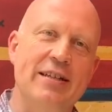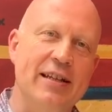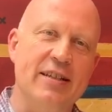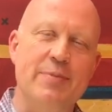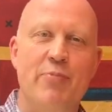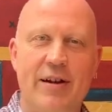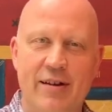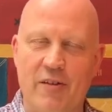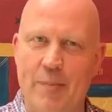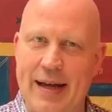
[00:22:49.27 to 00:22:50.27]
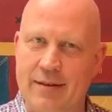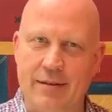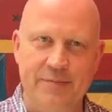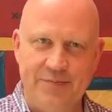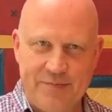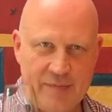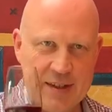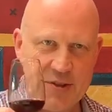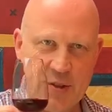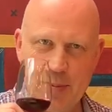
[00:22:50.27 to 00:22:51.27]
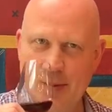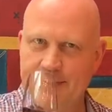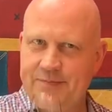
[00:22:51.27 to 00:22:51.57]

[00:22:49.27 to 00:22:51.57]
a little sprinkle of basil. Super.